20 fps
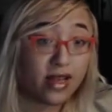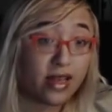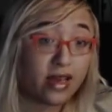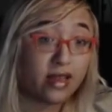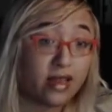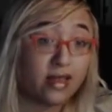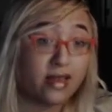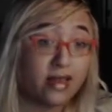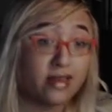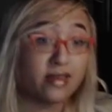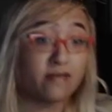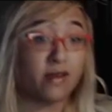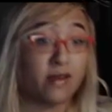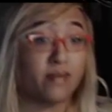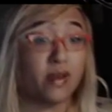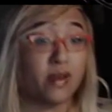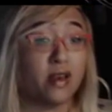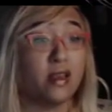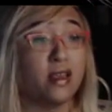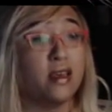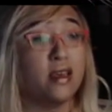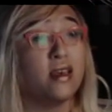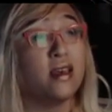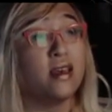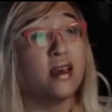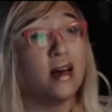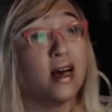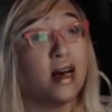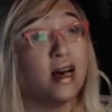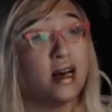Catalina's weapon.
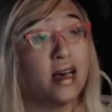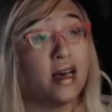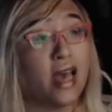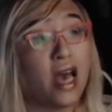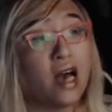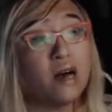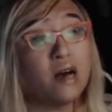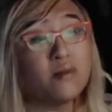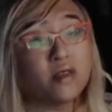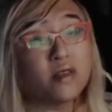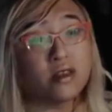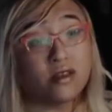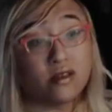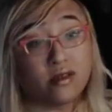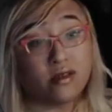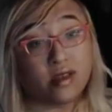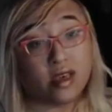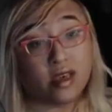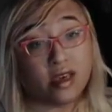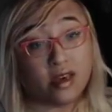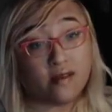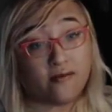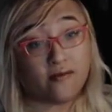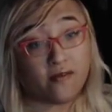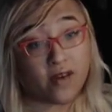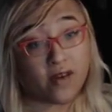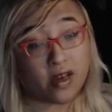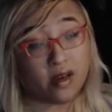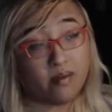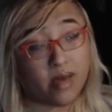Absolutely
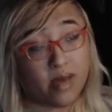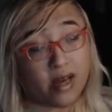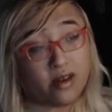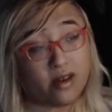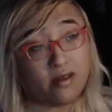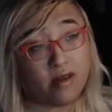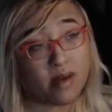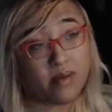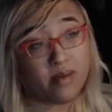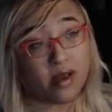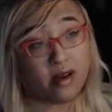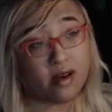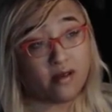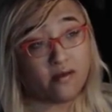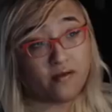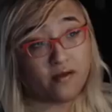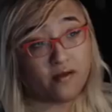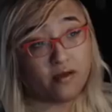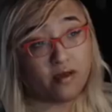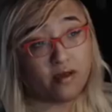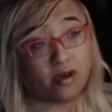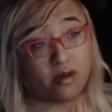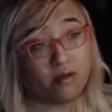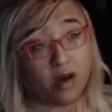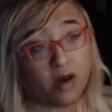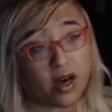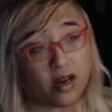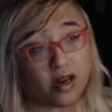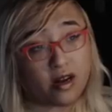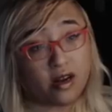fundamental weapon for
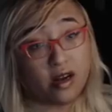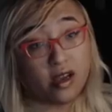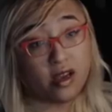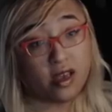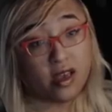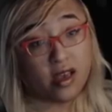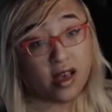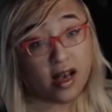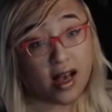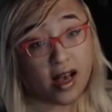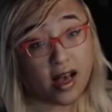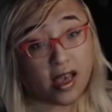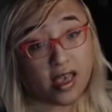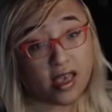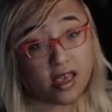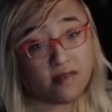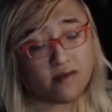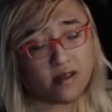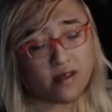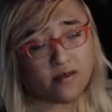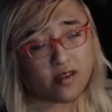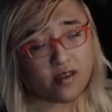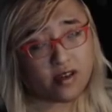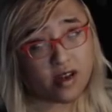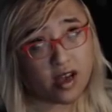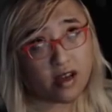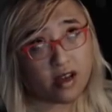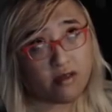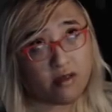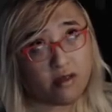water. Even if you're
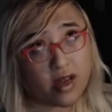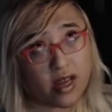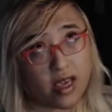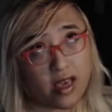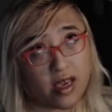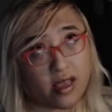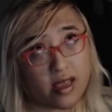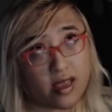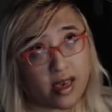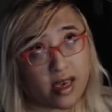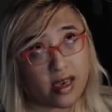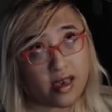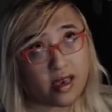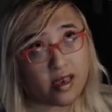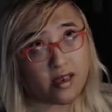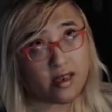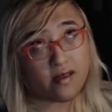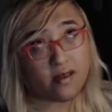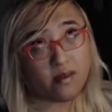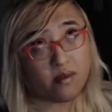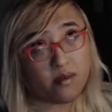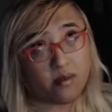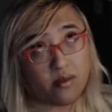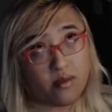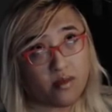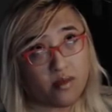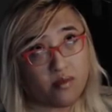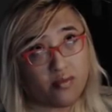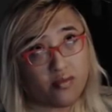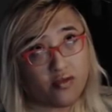not running like
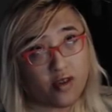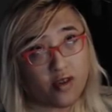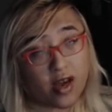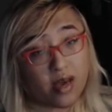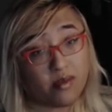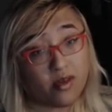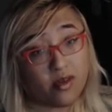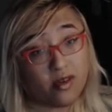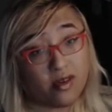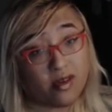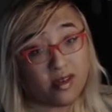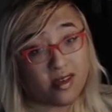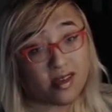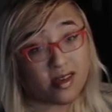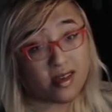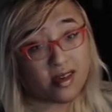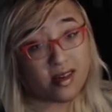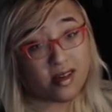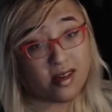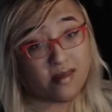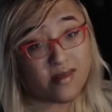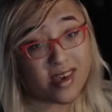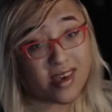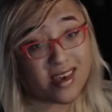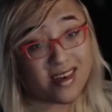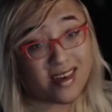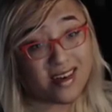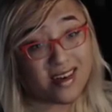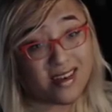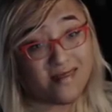primal... Oh my
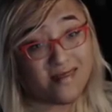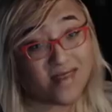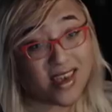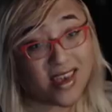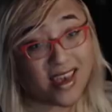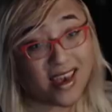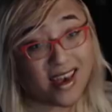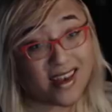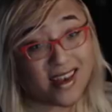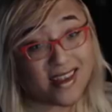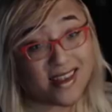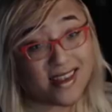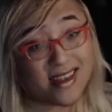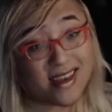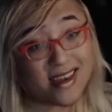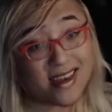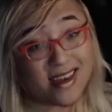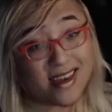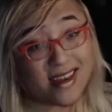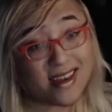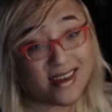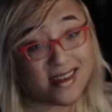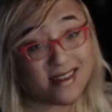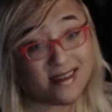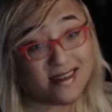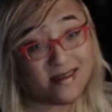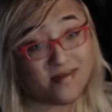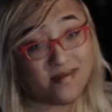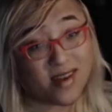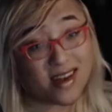god, my cat is digging in his
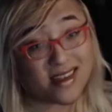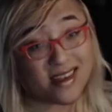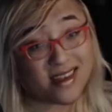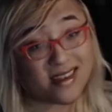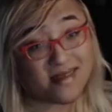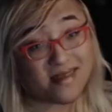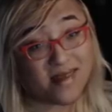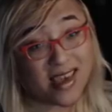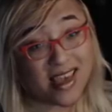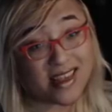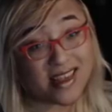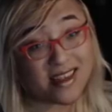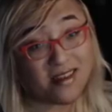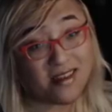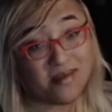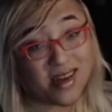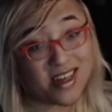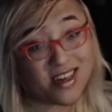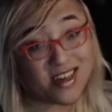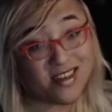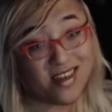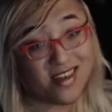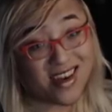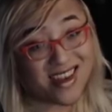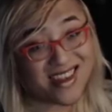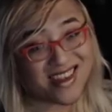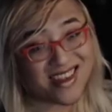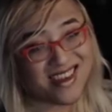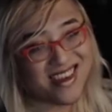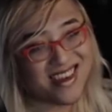litter box and it's making so much noise.